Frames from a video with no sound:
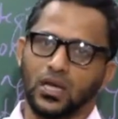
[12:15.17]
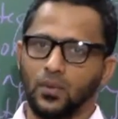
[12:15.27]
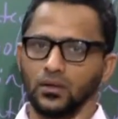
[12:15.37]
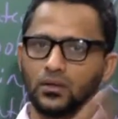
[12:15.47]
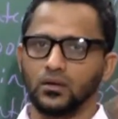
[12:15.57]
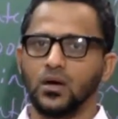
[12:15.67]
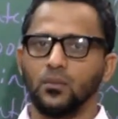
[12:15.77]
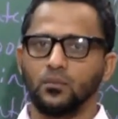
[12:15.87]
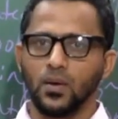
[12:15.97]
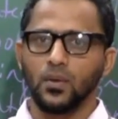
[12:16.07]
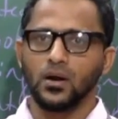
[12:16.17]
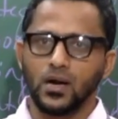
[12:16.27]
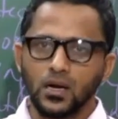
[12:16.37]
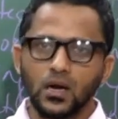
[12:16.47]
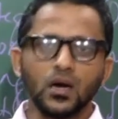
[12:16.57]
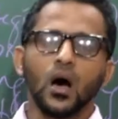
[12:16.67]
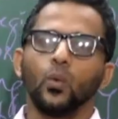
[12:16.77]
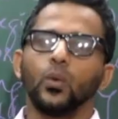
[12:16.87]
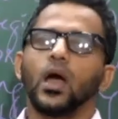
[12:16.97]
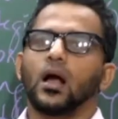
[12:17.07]
Keeping the people data,
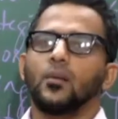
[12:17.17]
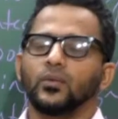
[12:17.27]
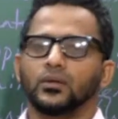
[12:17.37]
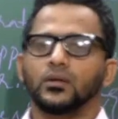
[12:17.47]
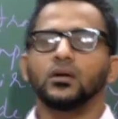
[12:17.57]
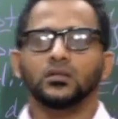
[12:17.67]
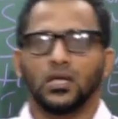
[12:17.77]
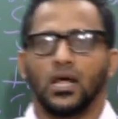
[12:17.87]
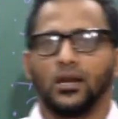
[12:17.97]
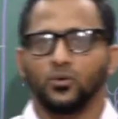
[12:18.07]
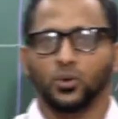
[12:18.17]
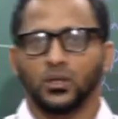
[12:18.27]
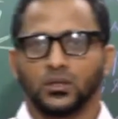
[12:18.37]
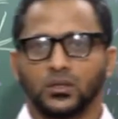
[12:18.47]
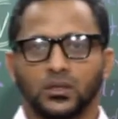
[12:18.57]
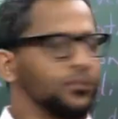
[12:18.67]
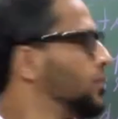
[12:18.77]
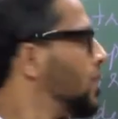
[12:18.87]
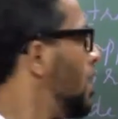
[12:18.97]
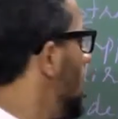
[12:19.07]
we are coming with the solutions.
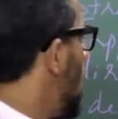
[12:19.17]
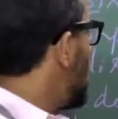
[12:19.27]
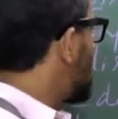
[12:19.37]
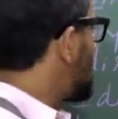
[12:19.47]
And